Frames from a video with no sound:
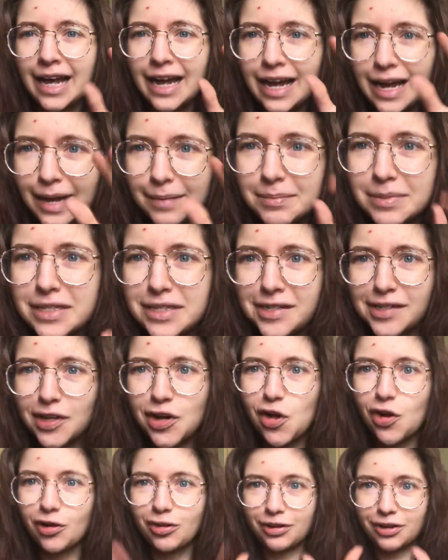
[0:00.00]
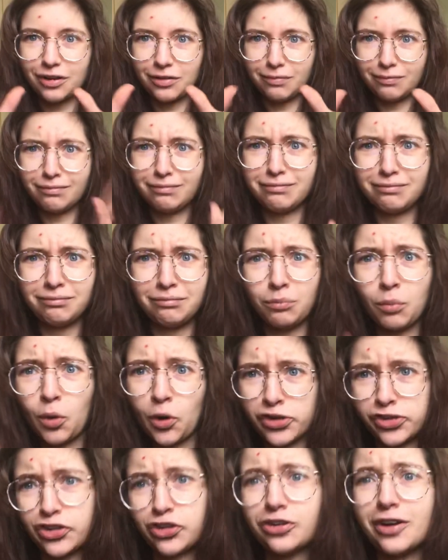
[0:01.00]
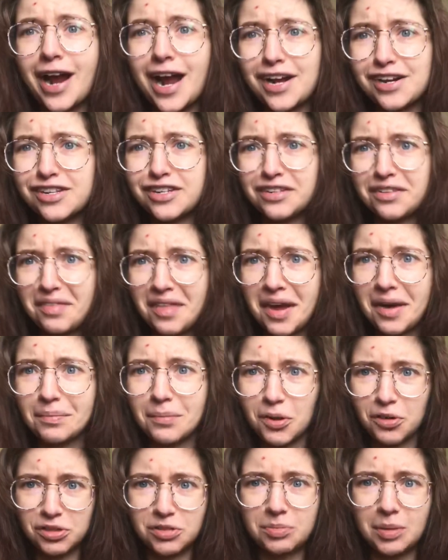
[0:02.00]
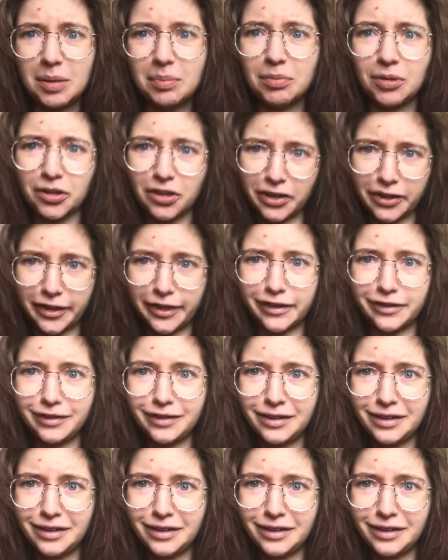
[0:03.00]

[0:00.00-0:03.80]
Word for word: I'm still more direct than most people are.